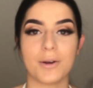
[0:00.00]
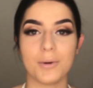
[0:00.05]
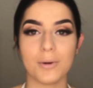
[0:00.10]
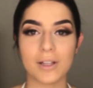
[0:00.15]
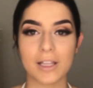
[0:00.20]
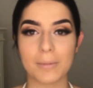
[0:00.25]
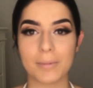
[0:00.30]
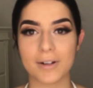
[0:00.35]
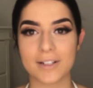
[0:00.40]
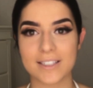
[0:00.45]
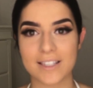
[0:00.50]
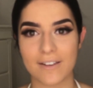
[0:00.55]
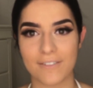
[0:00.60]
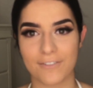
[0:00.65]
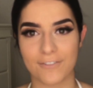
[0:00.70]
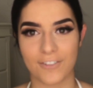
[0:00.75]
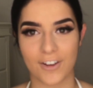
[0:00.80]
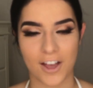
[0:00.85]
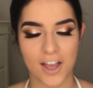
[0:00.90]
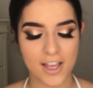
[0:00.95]
Hoola bronzer
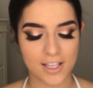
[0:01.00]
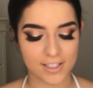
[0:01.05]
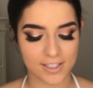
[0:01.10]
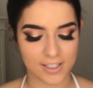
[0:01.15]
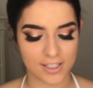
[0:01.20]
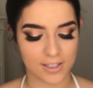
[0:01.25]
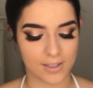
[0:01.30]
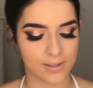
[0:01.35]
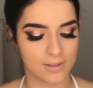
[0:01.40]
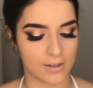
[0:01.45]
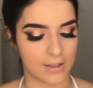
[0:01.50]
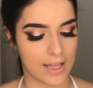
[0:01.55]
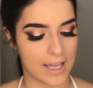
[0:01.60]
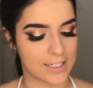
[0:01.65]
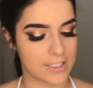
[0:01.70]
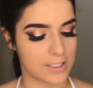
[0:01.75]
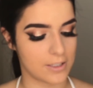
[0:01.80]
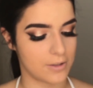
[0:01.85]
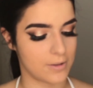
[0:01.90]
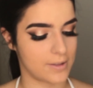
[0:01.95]
first. So I
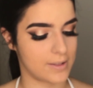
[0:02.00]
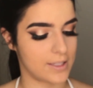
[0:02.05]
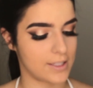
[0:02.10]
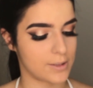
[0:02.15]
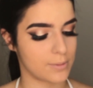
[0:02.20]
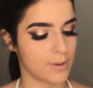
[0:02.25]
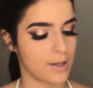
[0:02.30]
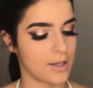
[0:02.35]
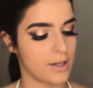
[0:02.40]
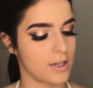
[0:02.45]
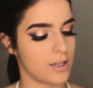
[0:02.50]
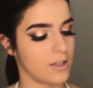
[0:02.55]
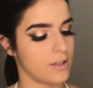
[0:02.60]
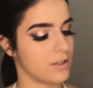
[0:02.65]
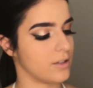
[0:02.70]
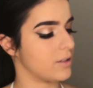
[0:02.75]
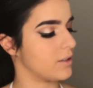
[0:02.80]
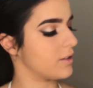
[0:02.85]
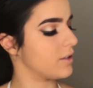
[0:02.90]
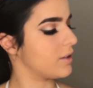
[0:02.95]
like to use this one
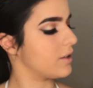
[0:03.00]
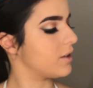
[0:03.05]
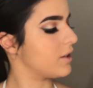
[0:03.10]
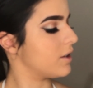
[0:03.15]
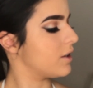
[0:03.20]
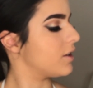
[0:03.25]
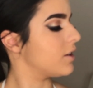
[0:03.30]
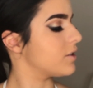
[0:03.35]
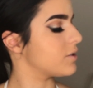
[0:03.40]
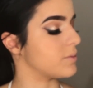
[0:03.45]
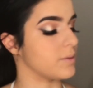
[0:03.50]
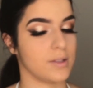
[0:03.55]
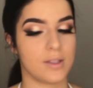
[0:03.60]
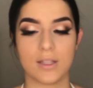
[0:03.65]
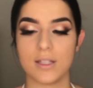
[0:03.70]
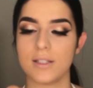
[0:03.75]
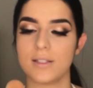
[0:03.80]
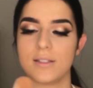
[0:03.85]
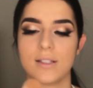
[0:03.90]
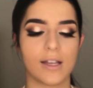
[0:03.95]
with
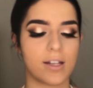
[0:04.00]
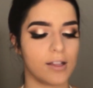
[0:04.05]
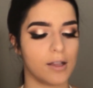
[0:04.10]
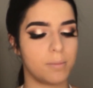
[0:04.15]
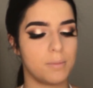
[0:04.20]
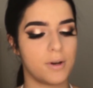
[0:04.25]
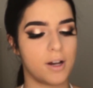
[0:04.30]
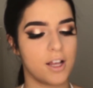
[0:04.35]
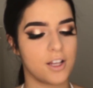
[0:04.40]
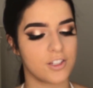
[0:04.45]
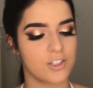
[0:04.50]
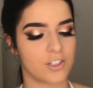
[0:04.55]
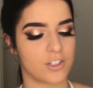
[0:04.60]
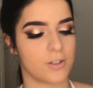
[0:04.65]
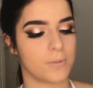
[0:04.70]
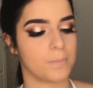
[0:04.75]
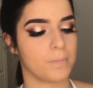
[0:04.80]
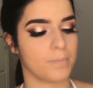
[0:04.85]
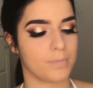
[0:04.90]
this side of the brush.